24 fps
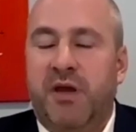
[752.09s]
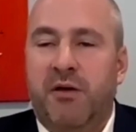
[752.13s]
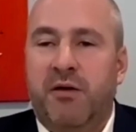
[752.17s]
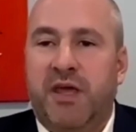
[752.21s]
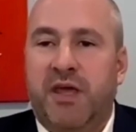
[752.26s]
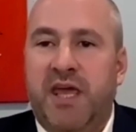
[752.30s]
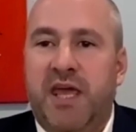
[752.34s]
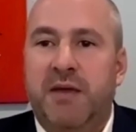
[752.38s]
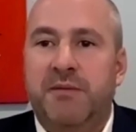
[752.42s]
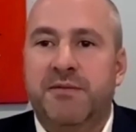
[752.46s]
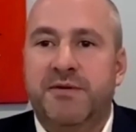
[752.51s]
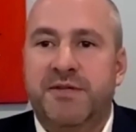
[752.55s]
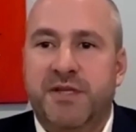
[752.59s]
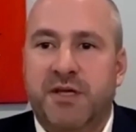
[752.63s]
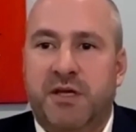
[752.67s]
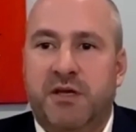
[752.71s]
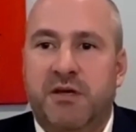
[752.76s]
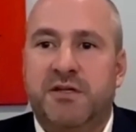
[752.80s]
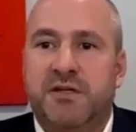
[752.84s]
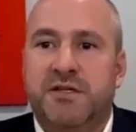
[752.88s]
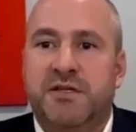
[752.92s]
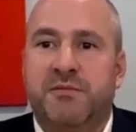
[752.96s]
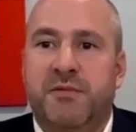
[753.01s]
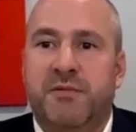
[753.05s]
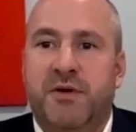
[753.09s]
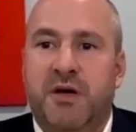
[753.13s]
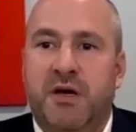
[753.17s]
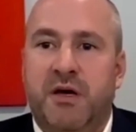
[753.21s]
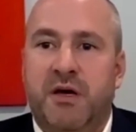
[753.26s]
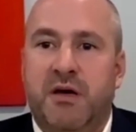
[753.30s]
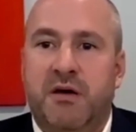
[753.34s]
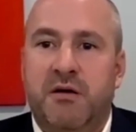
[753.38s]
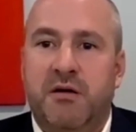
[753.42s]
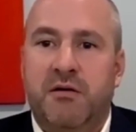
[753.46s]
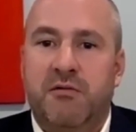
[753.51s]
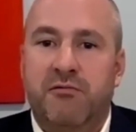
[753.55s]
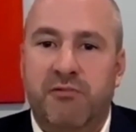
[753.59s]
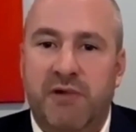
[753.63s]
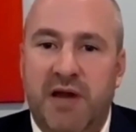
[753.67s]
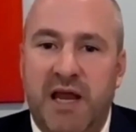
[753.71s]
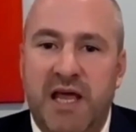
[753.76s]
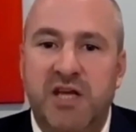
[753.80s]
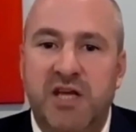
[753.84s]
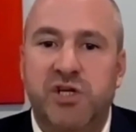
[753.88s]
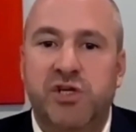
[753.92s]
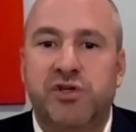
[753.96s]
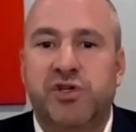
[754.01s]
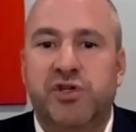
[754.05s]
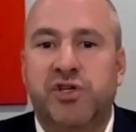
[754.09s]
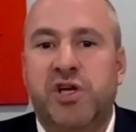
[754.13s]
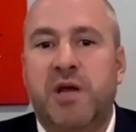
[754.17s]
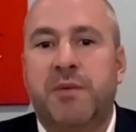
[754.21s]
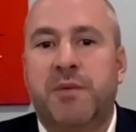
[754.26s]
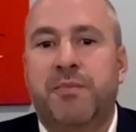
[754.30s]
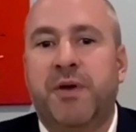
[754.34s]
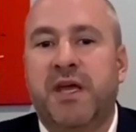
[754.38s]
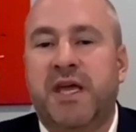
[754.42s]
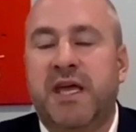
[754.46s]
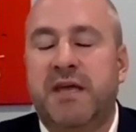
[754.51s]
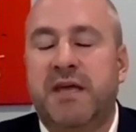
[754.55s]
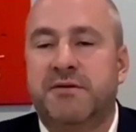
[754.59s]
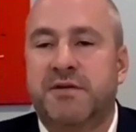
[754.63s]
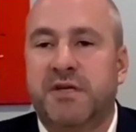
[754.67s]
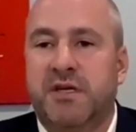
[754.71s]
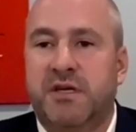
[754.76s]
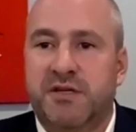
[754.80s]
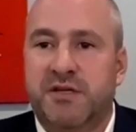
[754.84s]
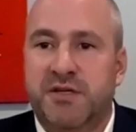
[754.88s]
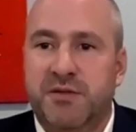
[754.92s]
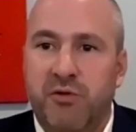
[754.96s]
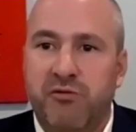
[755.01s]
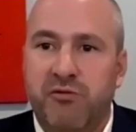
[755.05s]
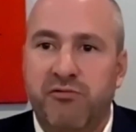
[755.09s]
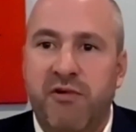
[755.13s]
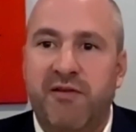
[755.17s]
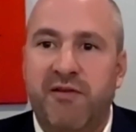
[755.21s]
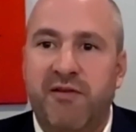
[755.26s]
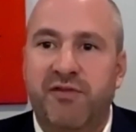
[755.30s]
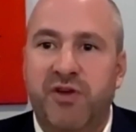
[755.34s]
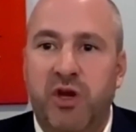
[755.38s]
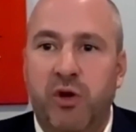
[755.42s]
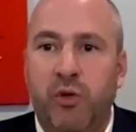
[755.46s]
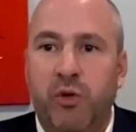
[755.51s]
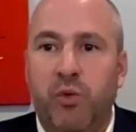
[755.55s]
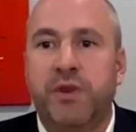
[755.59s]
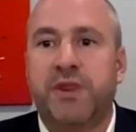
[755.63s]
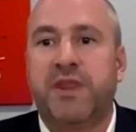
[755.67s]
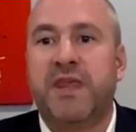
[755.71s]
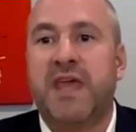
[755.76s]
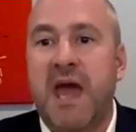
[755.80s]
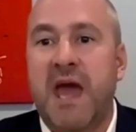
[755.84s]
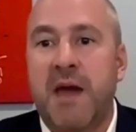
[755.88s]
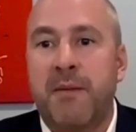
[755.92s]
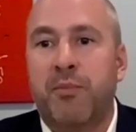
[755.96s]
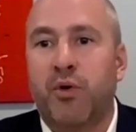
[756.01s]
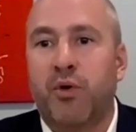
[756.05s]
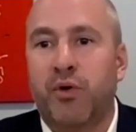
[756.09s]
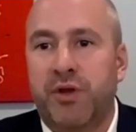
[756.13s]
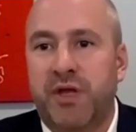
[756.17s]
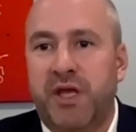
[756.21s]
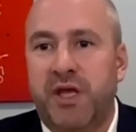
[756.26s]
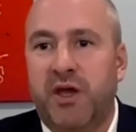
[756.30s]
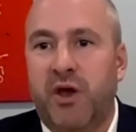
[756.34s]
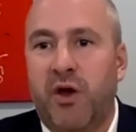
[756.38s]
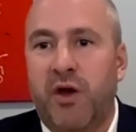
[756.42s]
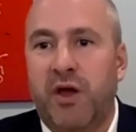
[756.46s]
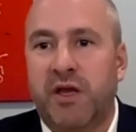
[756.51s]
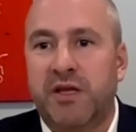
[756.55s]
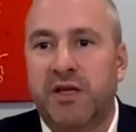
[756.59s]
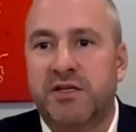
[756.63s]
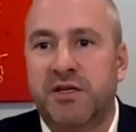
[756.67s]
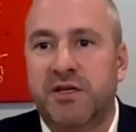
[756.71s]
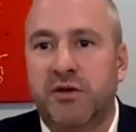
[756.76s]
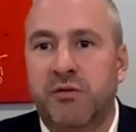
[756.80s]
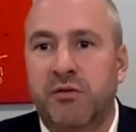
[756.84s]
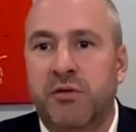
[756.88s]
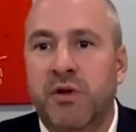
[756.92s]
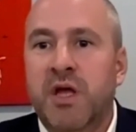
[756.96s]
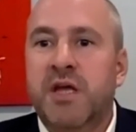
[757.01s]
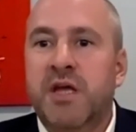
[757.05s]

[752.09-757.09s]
keeps the customer relationship and keeps the customer revenue with the airport that you're going to.